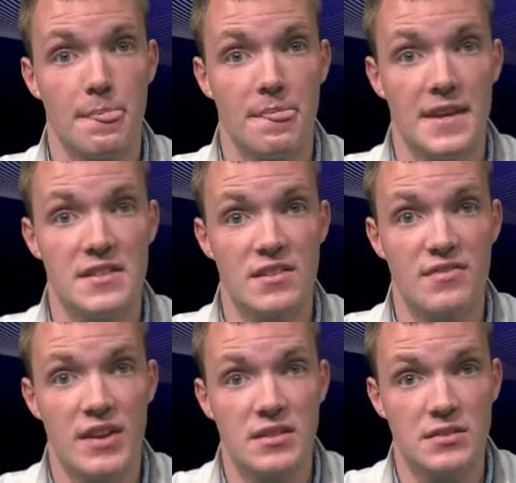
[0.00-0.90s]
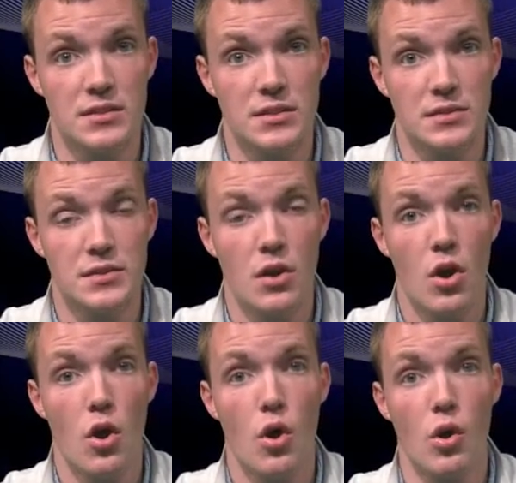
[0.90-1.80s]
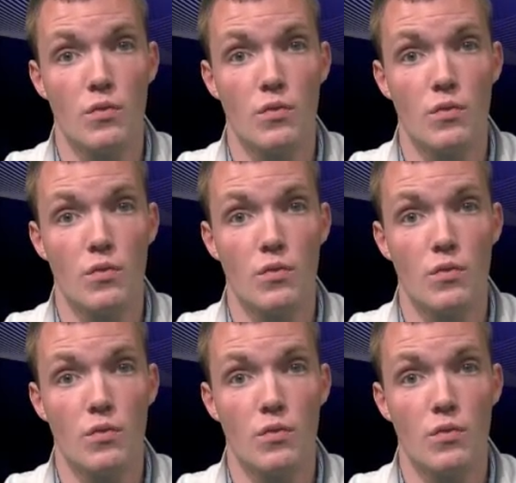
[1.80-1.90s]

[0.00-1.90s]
these offenses are